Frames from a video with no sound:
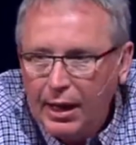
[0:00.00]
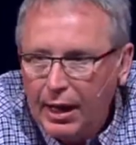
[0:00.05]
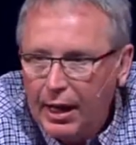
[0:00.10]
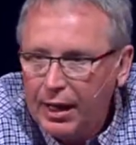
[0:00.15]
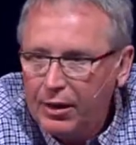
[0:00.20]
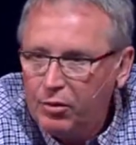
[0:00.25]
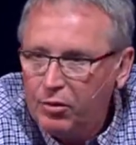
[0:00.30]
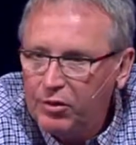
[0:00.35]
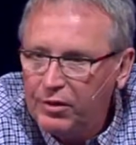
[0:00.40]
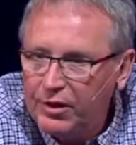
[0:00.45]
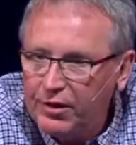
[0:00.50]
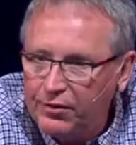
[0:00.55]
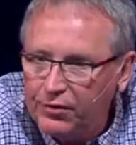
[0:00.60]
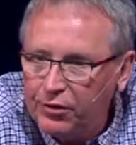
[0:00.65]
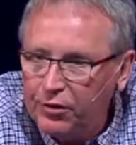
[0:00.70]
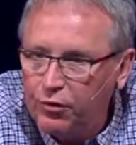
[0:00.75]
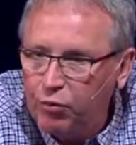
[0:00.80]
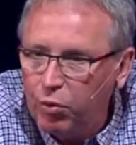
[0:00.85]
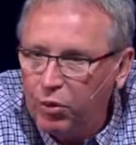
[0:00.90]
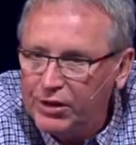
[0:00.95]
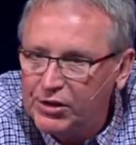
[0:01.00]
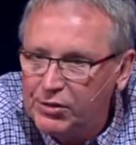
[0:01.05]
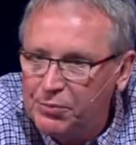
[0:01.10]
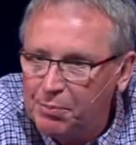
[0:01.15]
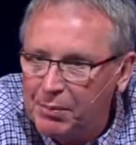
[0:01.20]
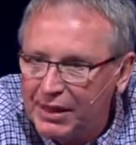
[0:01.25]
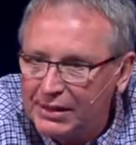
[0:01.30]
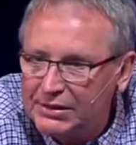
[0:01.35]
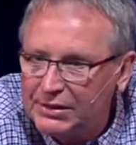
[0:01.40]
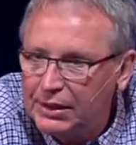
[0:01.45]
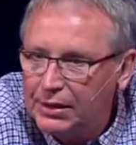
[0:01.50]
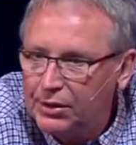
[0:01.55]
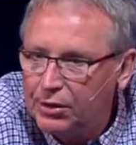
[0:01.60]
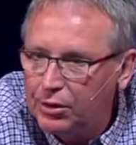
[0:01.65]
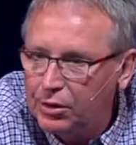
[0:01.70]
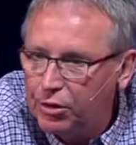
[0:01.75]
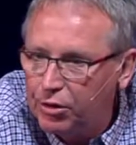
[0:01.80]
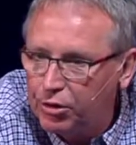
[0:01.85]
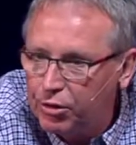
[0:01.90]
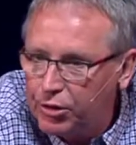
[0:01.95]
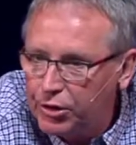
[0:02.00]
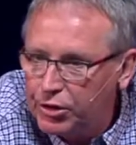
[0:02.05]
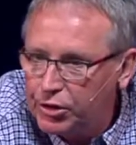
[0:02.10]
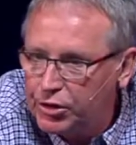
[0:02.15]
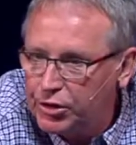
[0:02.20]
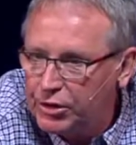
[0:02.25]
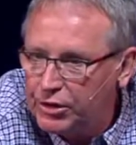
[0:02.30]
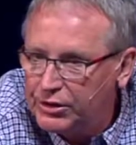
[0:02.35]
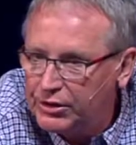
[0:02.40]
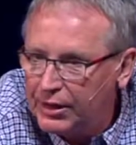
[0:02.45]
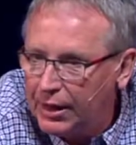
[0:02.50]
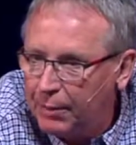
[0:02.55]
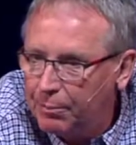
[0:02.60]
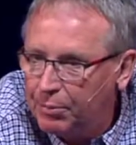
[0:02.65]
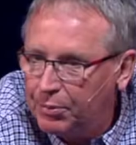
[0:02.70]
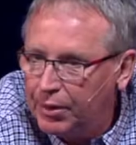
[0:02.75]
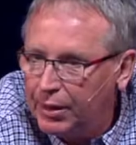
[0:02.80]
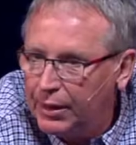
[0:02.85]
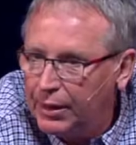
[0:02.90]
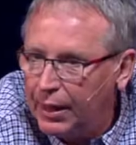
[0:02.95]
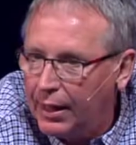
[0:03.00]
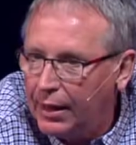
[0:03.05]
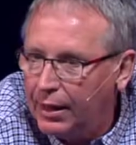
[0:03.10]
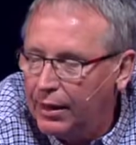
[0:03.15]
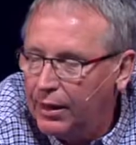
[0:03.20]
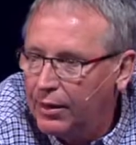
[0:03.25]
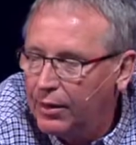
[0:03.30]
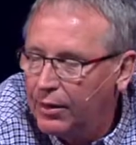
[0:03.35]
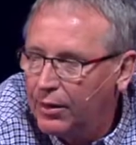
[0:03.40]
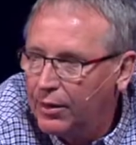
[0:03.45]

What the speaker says: And this is what's messing the Christians up today,